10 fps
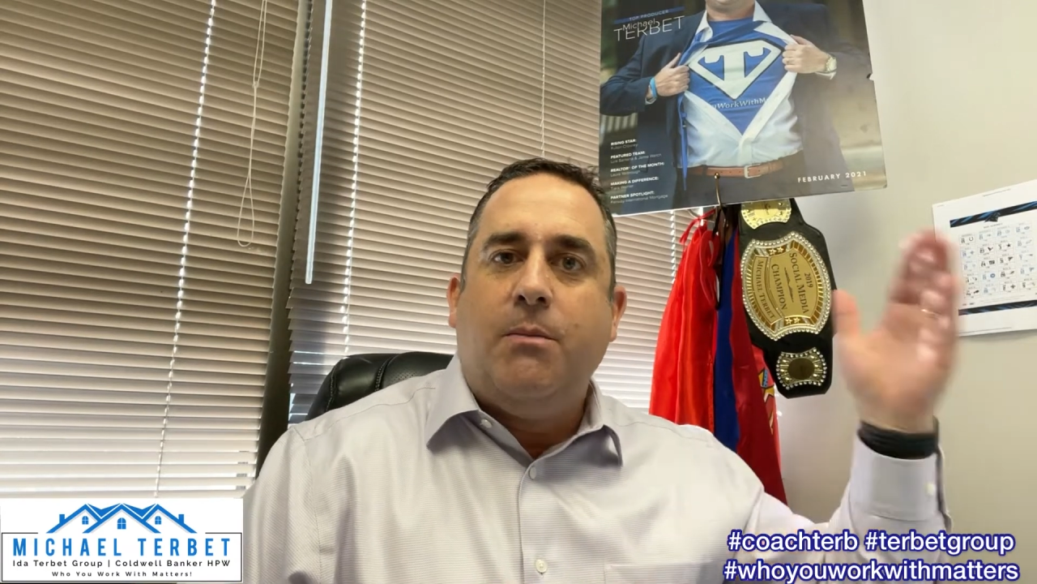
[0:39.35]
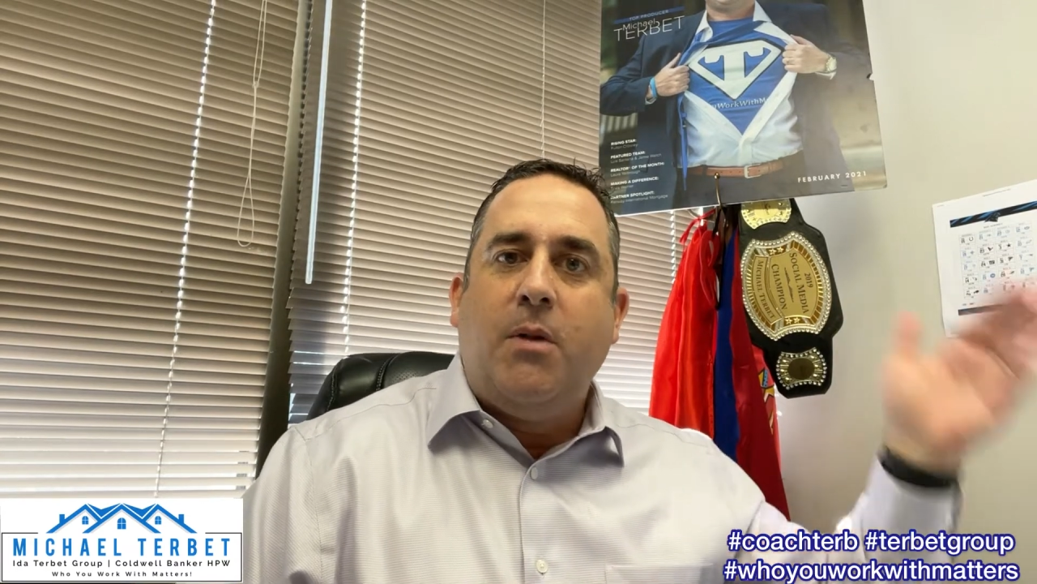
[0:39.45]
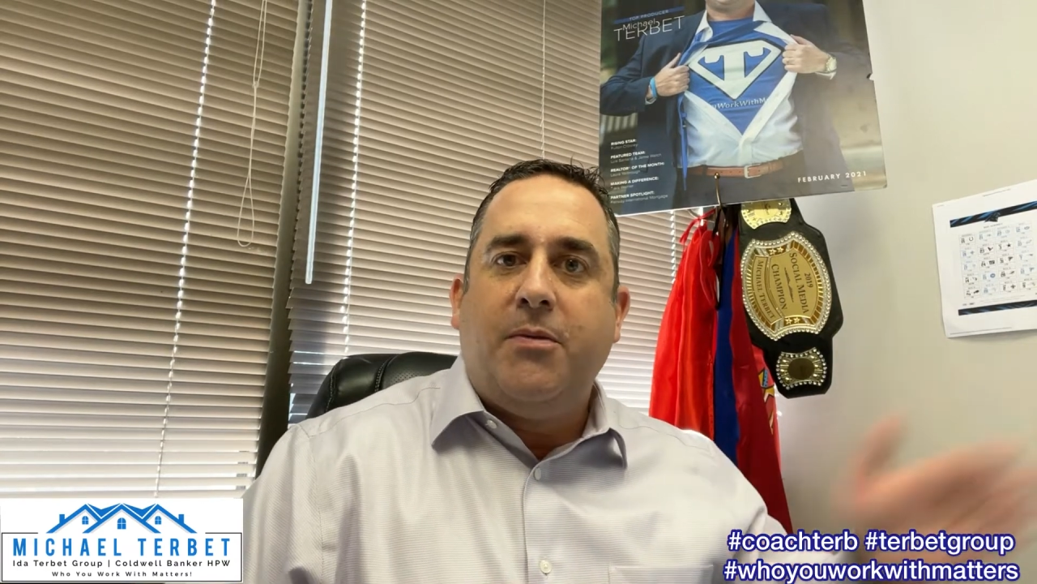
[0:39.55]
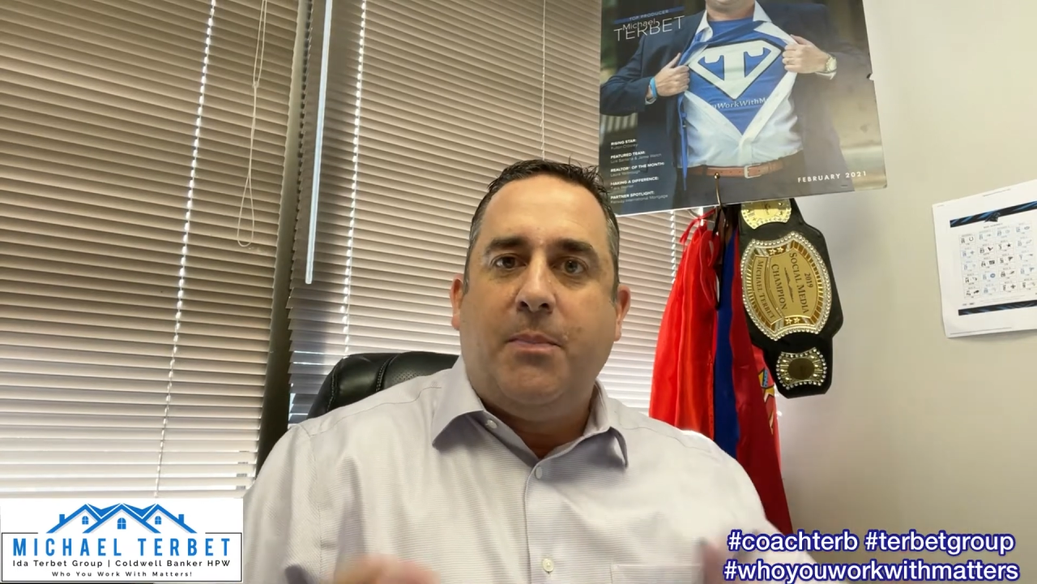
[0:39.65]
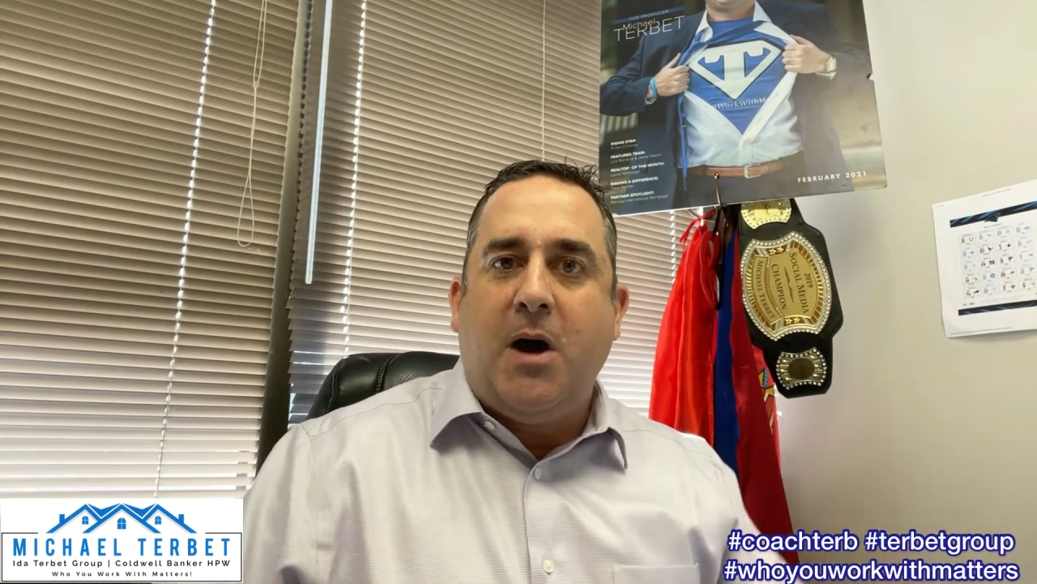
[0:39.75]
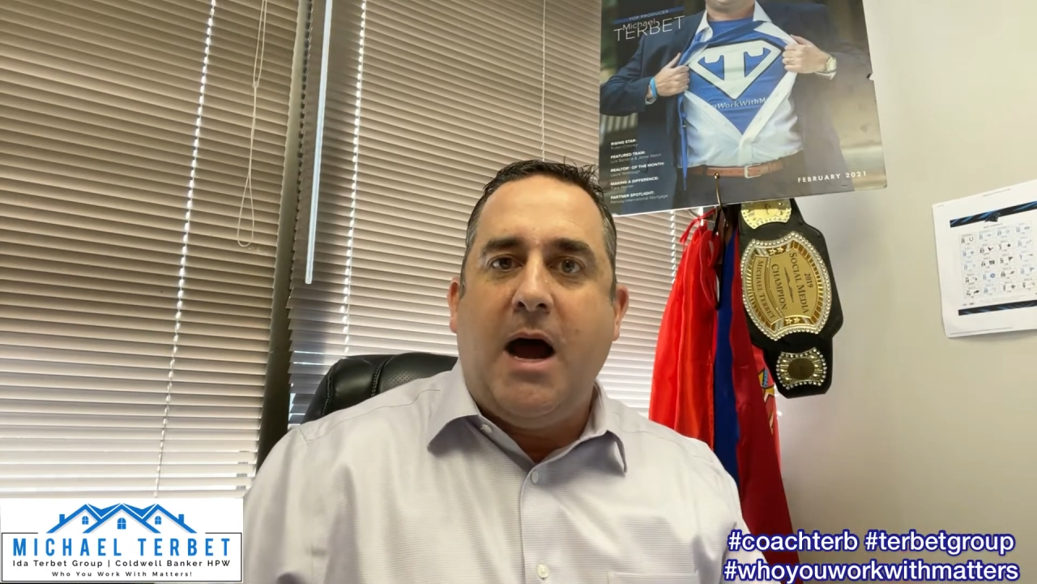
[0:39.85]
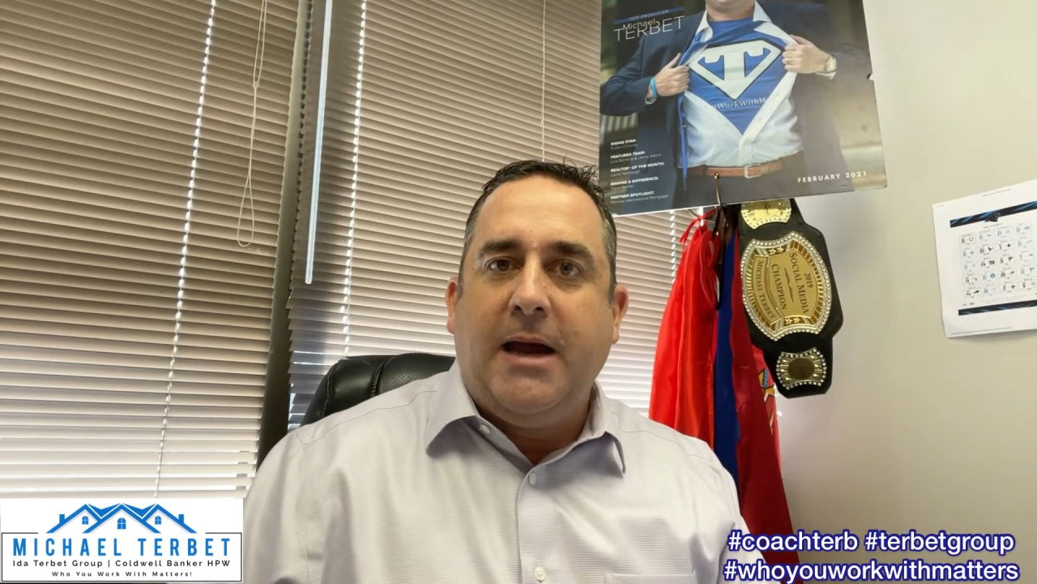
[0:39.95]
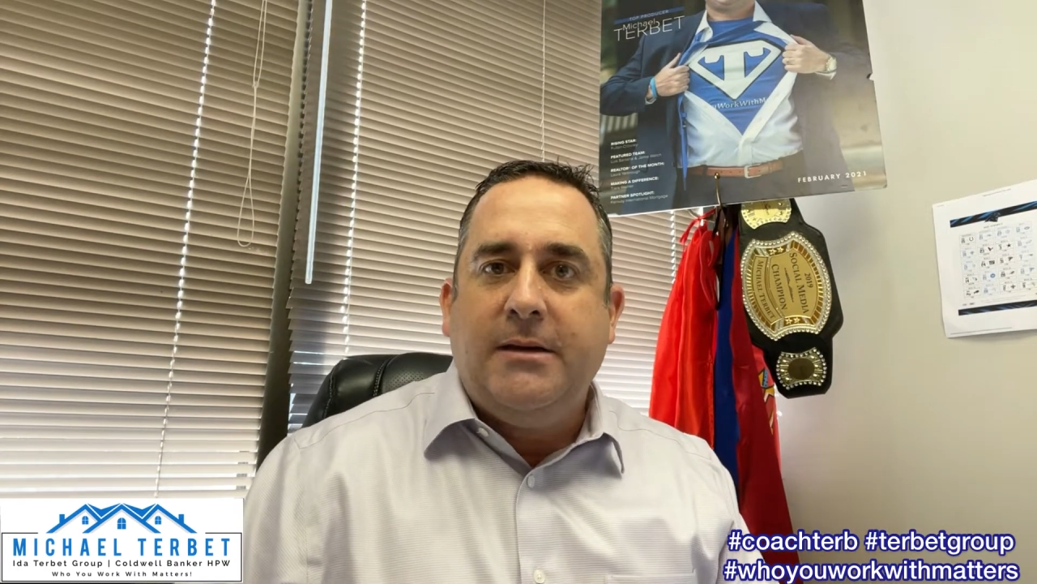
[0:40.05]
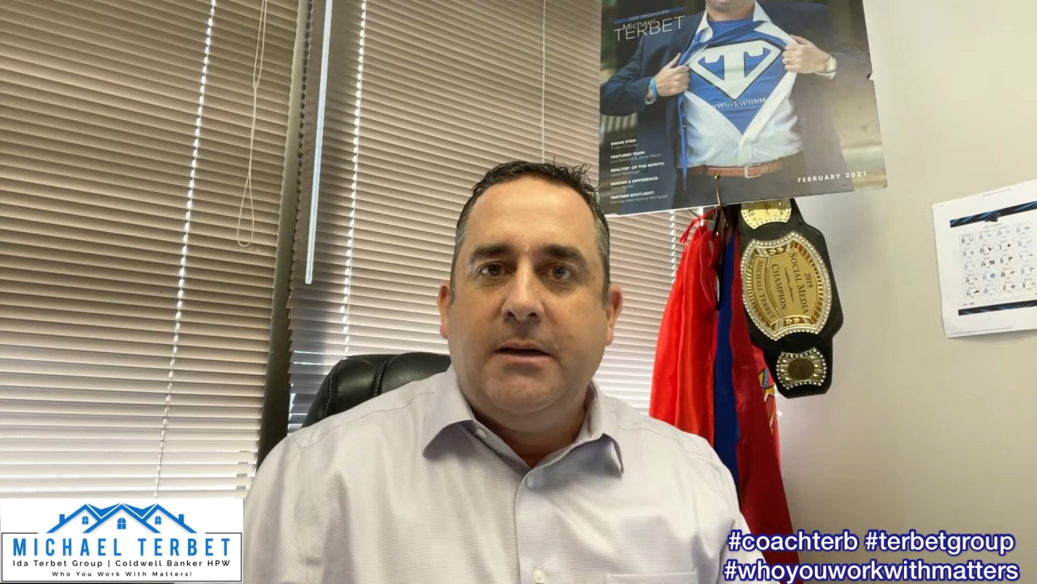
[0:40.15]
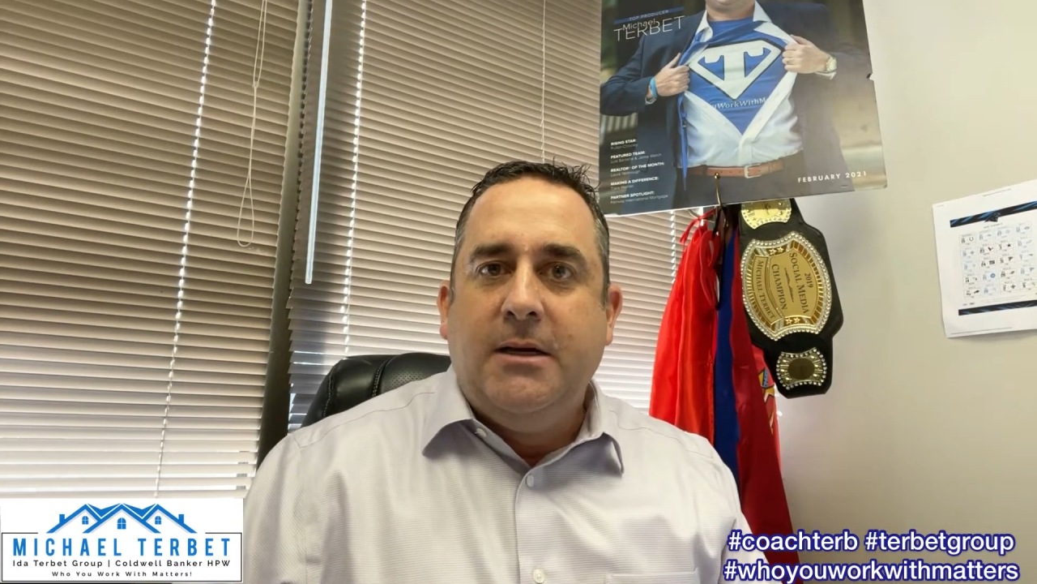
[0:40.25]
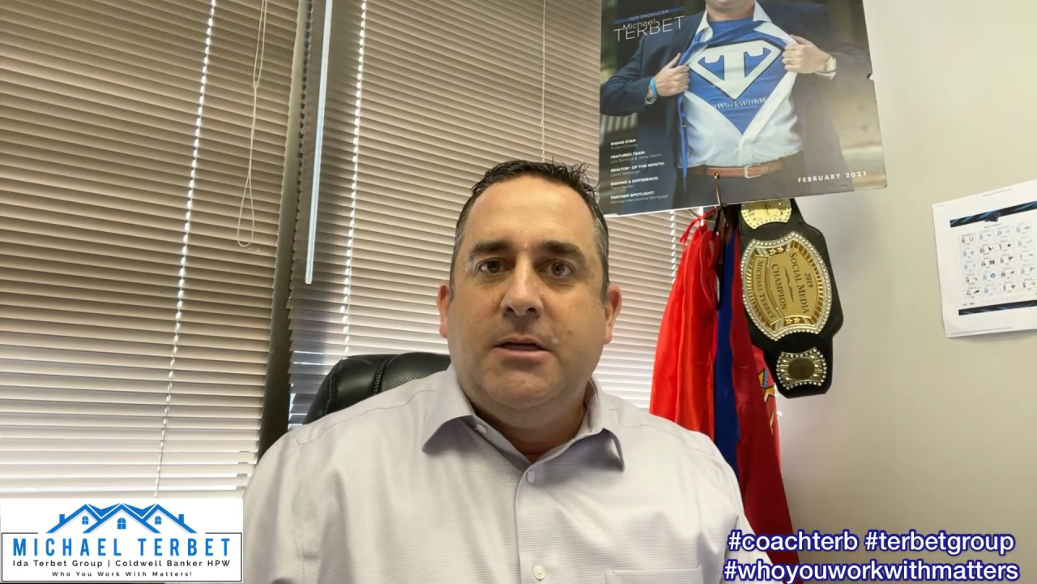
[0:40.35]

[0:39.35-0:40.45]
a month behind.